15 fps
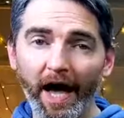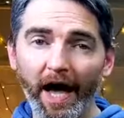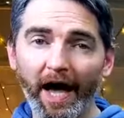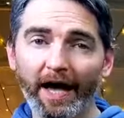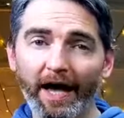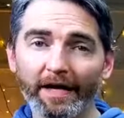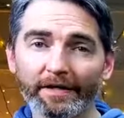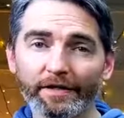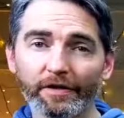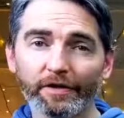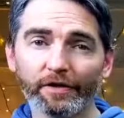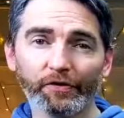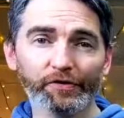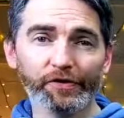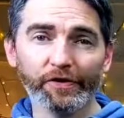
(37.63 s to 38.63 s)
And you can
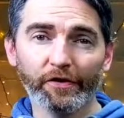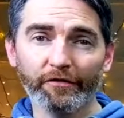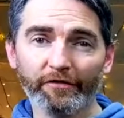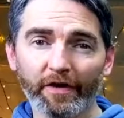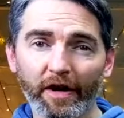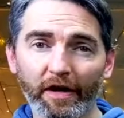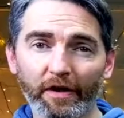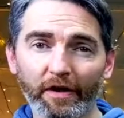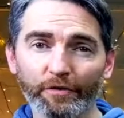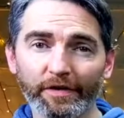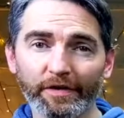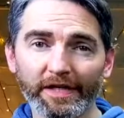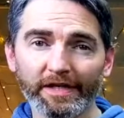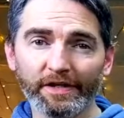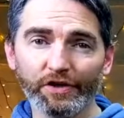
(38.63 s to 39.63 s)
also follow
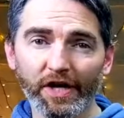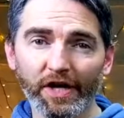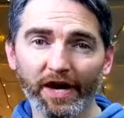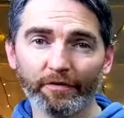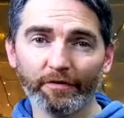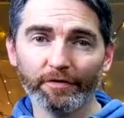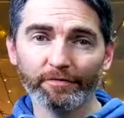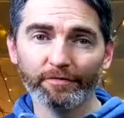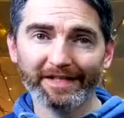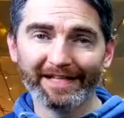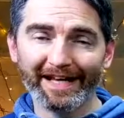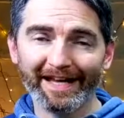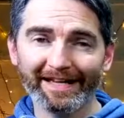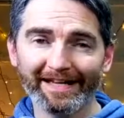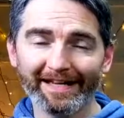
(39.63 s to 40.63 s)
the chat room
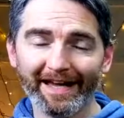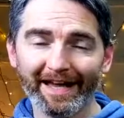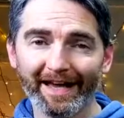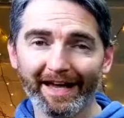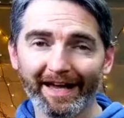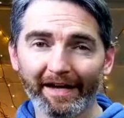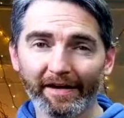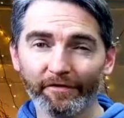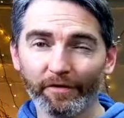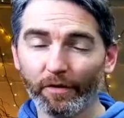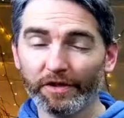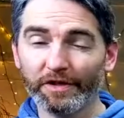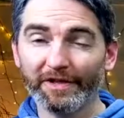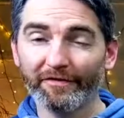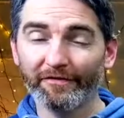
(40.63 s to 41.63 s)
today. If you're
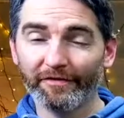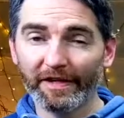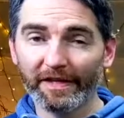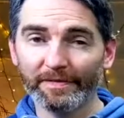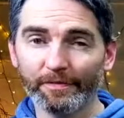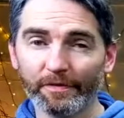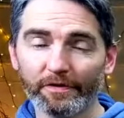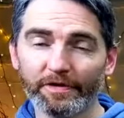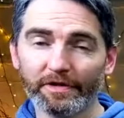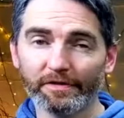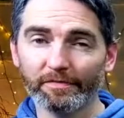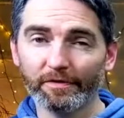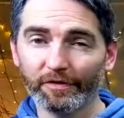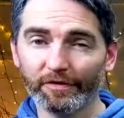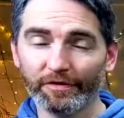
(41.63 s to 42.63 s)
watching on Facebook,
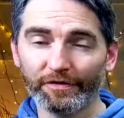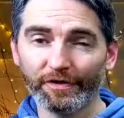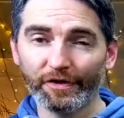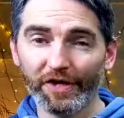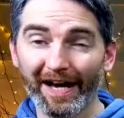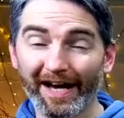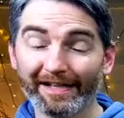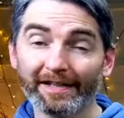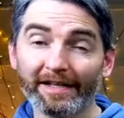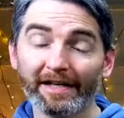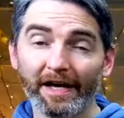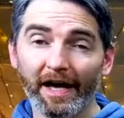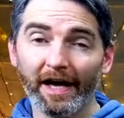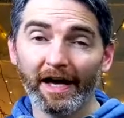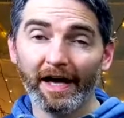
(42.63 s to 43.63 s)
just look through the chat
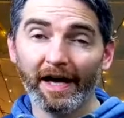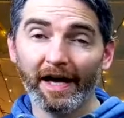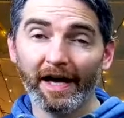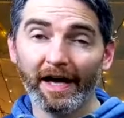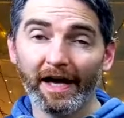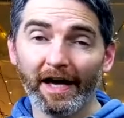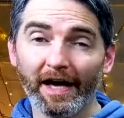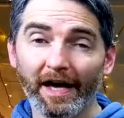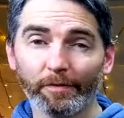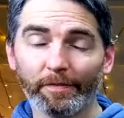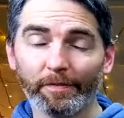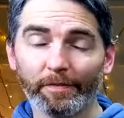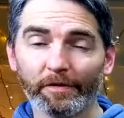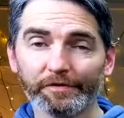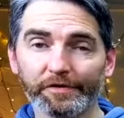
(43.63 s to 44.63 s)
and we'll
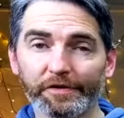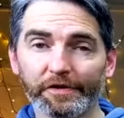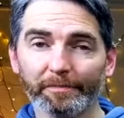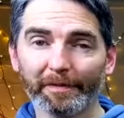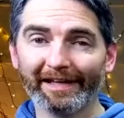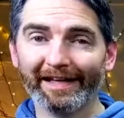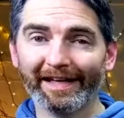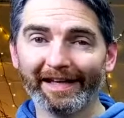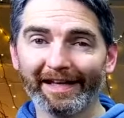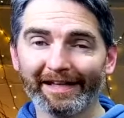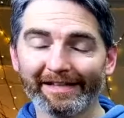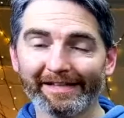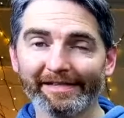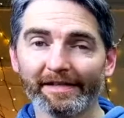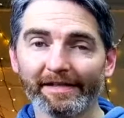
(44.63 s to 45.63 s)
post up
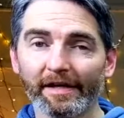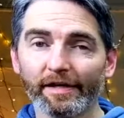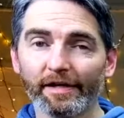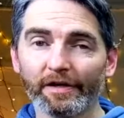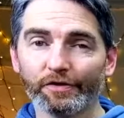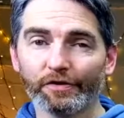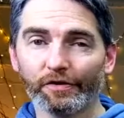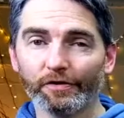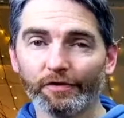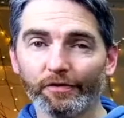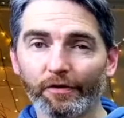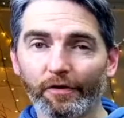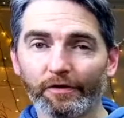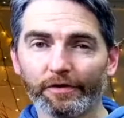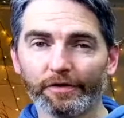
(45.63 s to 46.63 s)
links to
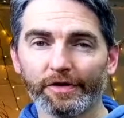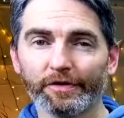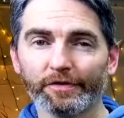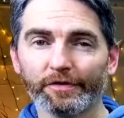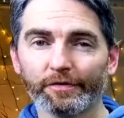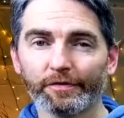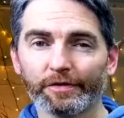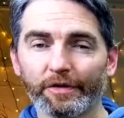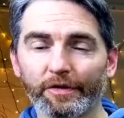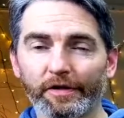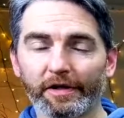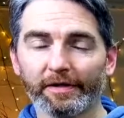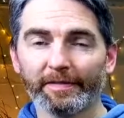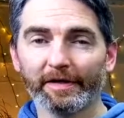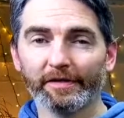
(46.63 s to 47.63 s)
all the tunes that we're
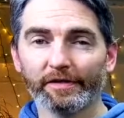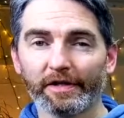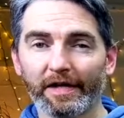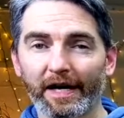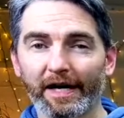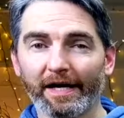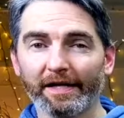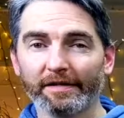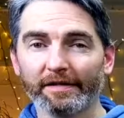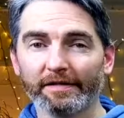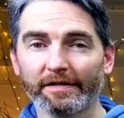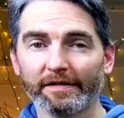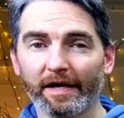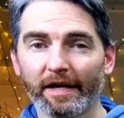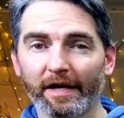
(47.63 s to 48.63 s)
talking about.
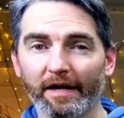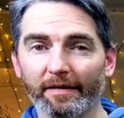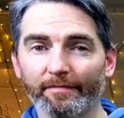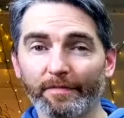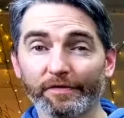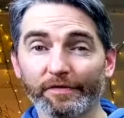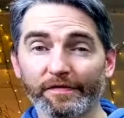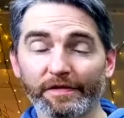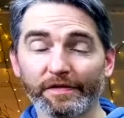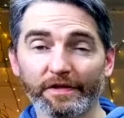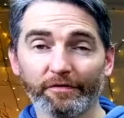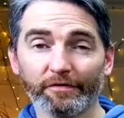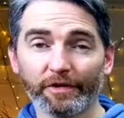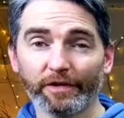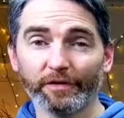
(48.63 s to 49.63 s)
And most of the
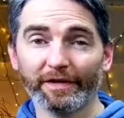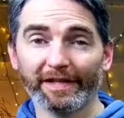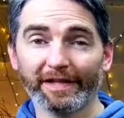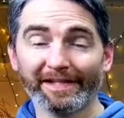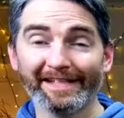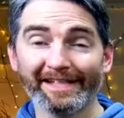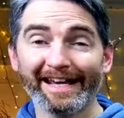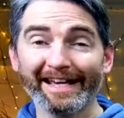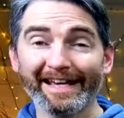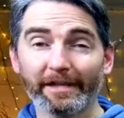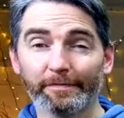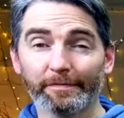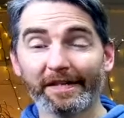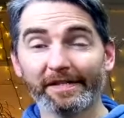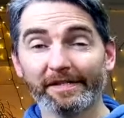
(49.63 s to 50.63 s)
stuff we're doing in this
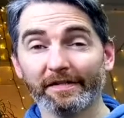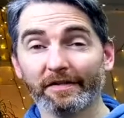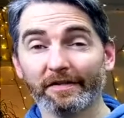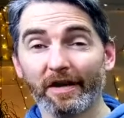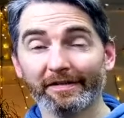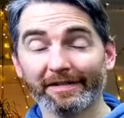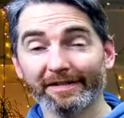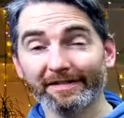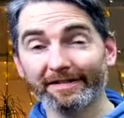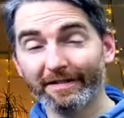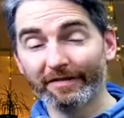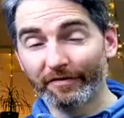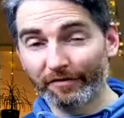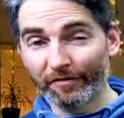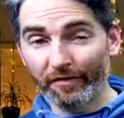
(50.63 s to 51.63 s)
is based on content in
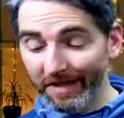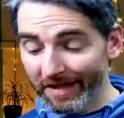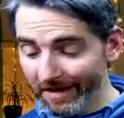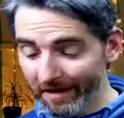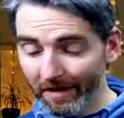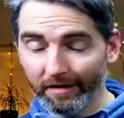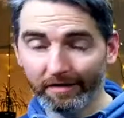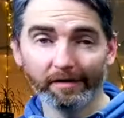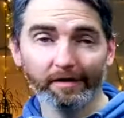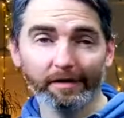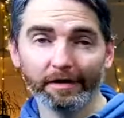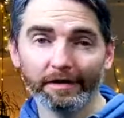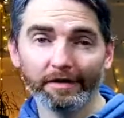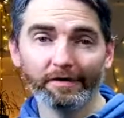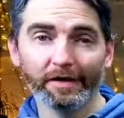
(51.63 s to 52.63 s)
the free
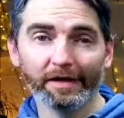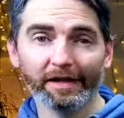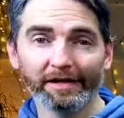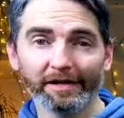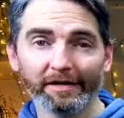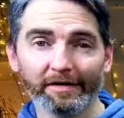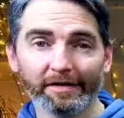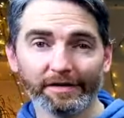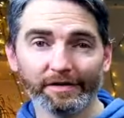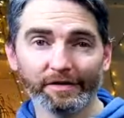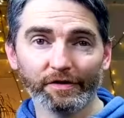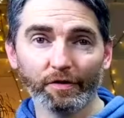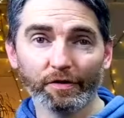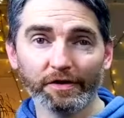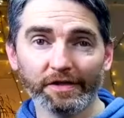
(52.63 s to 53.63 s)
online ukulele license
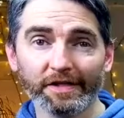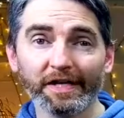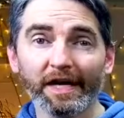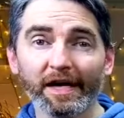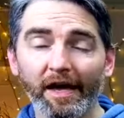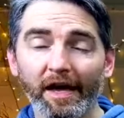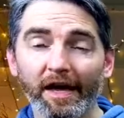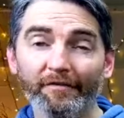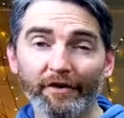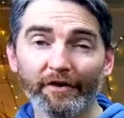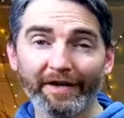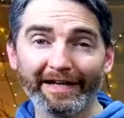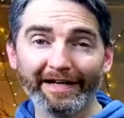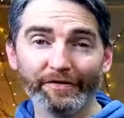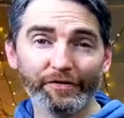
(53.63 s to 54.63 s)
course. If you're
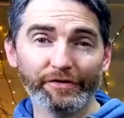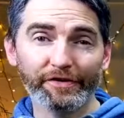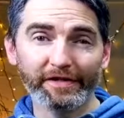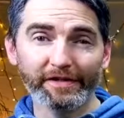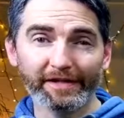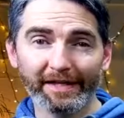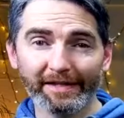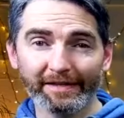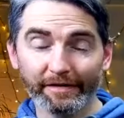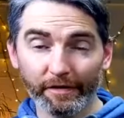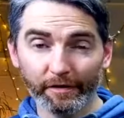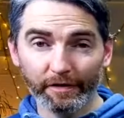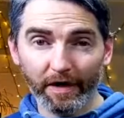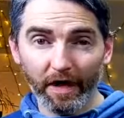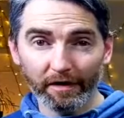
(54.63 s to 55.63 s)
interested in
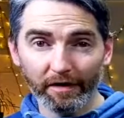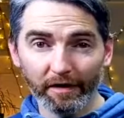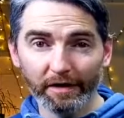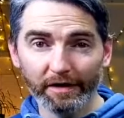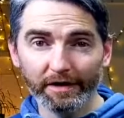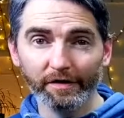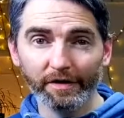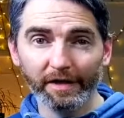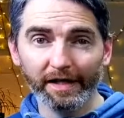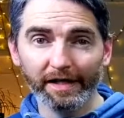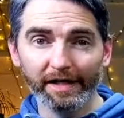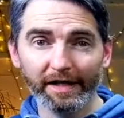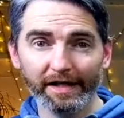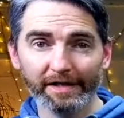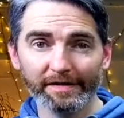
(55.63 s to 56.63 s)
doing online ukulele
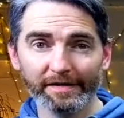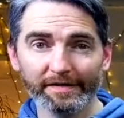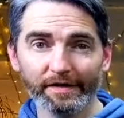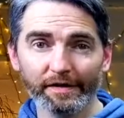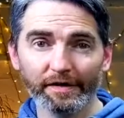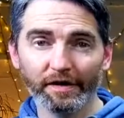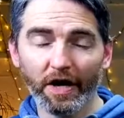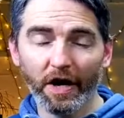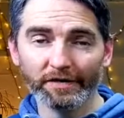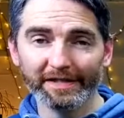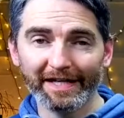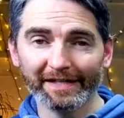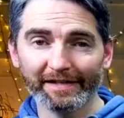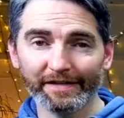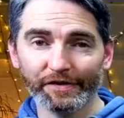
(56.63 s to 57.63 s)
lessons, you can
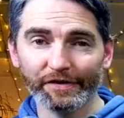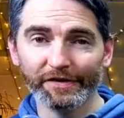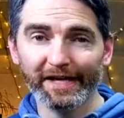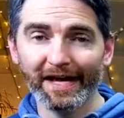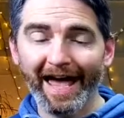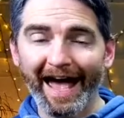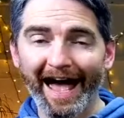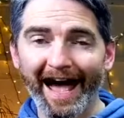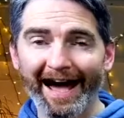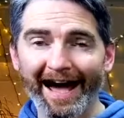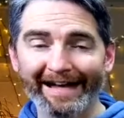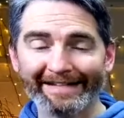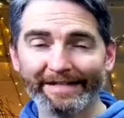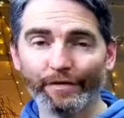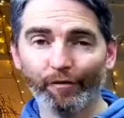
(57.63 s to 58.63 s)
contact us
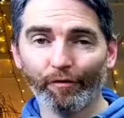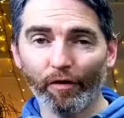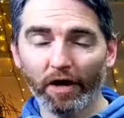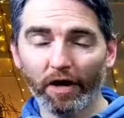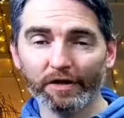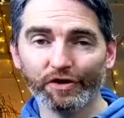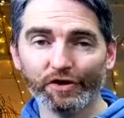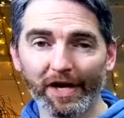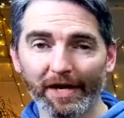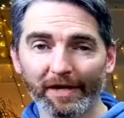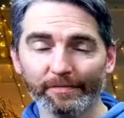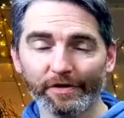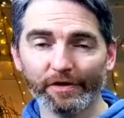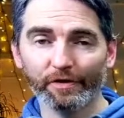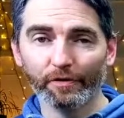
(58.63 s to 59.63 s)
at
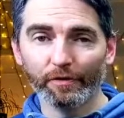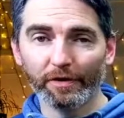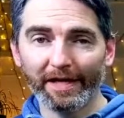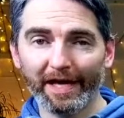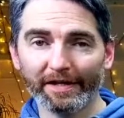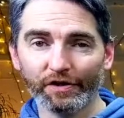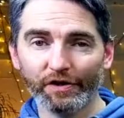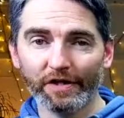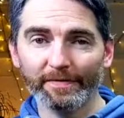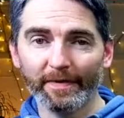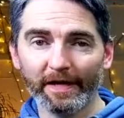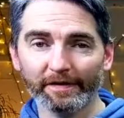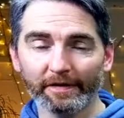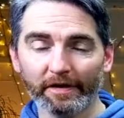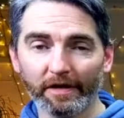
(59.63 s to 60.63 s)

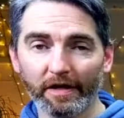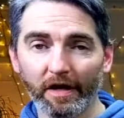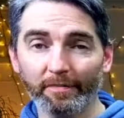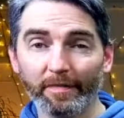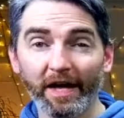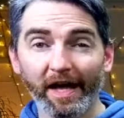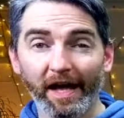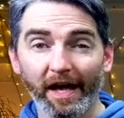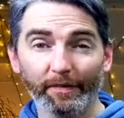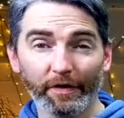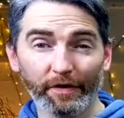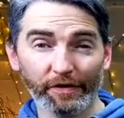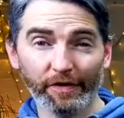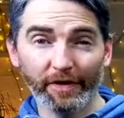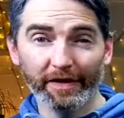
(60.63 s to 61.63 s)
rockjamschool@gmail.com. And we
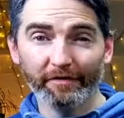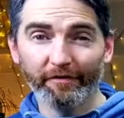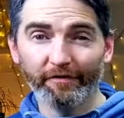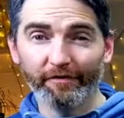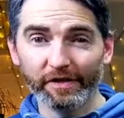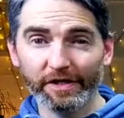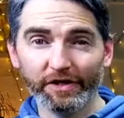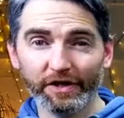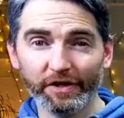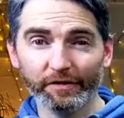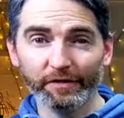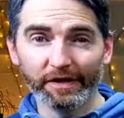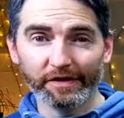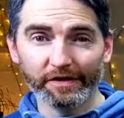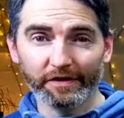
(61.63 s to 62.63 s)
also have a free
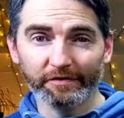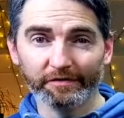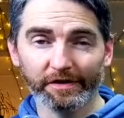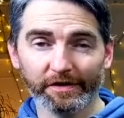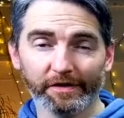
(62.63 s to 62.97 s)
tuning service.